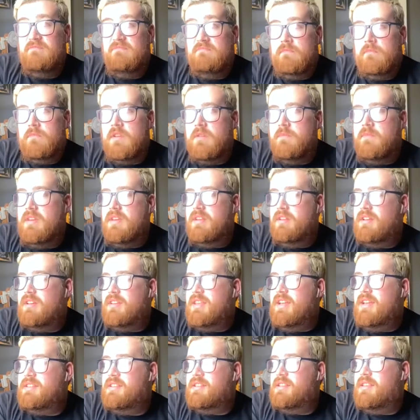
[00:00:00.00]
I mean, I
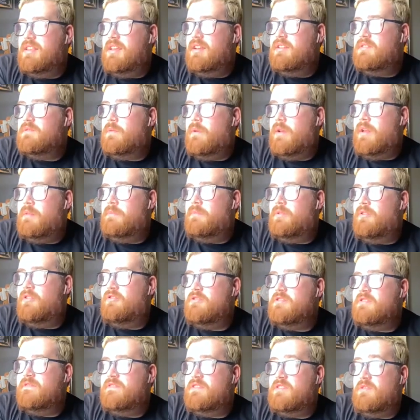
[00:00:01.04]
think it's a thing as well
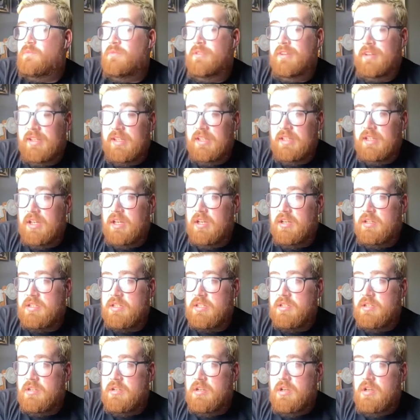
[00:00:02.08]
because of someone like Gaga,